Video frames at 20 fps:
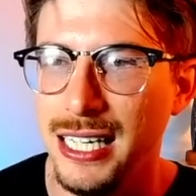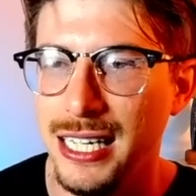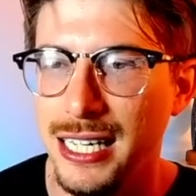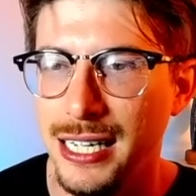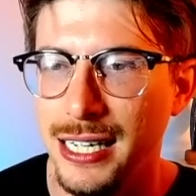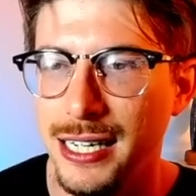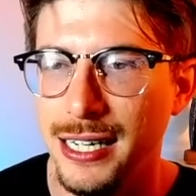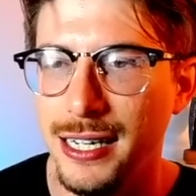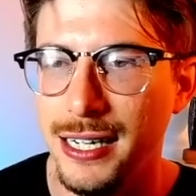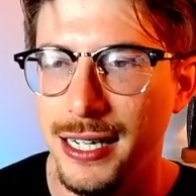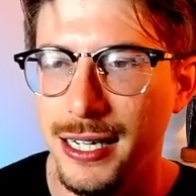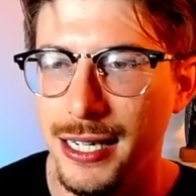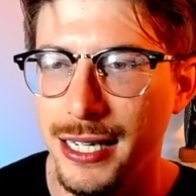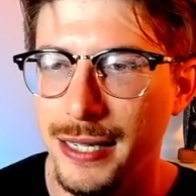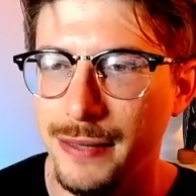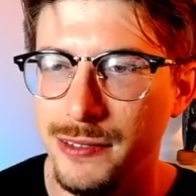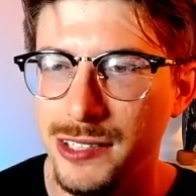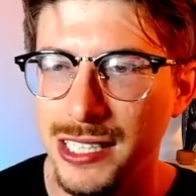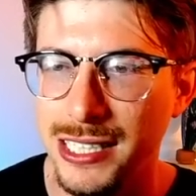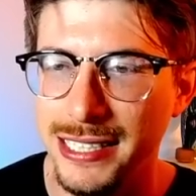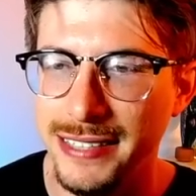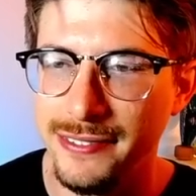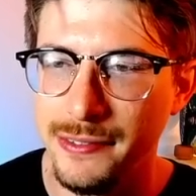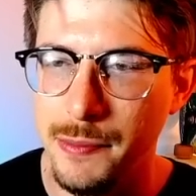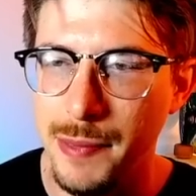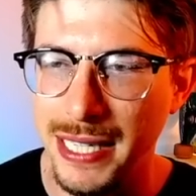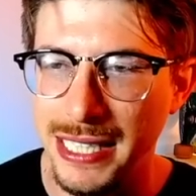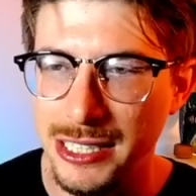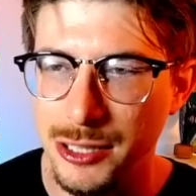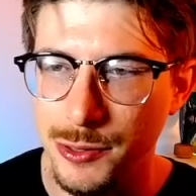And I'm going to even
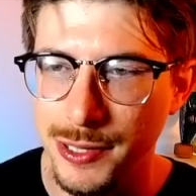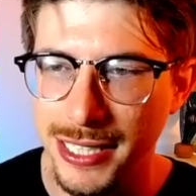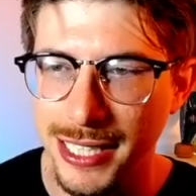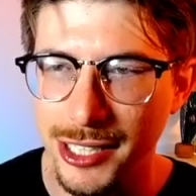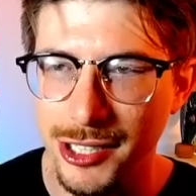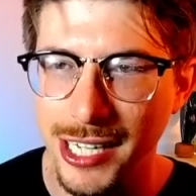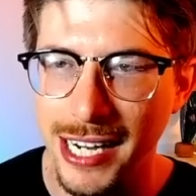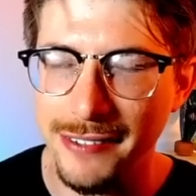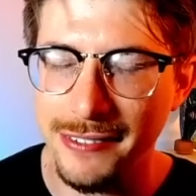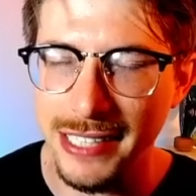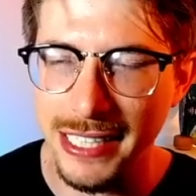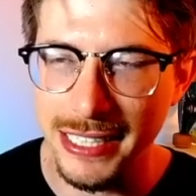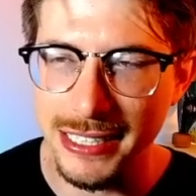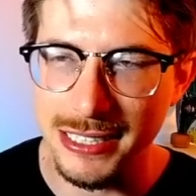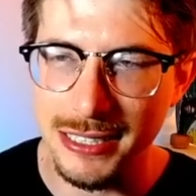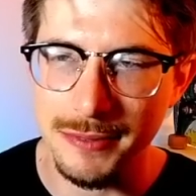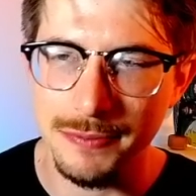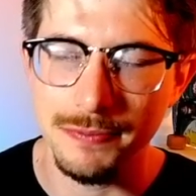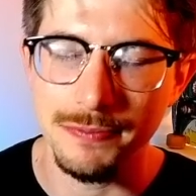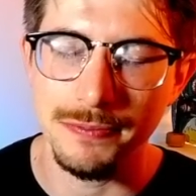make it to another Avalanche.